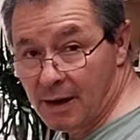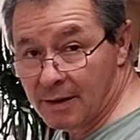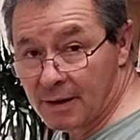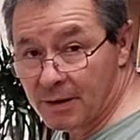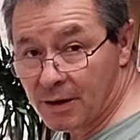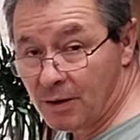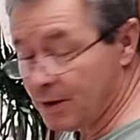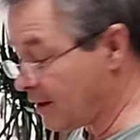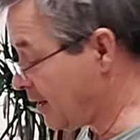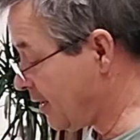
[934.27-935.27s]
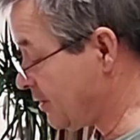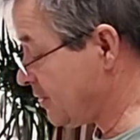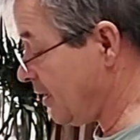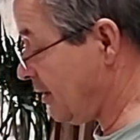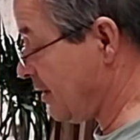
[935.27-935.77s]
And there you go. You can kind of
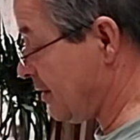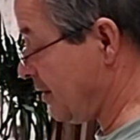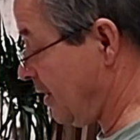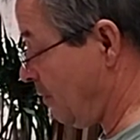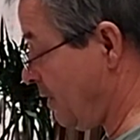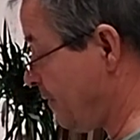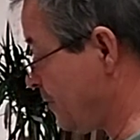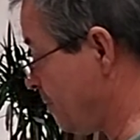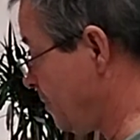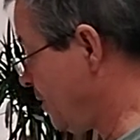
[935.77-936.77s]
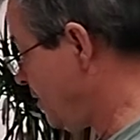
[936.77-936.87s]
see that it went from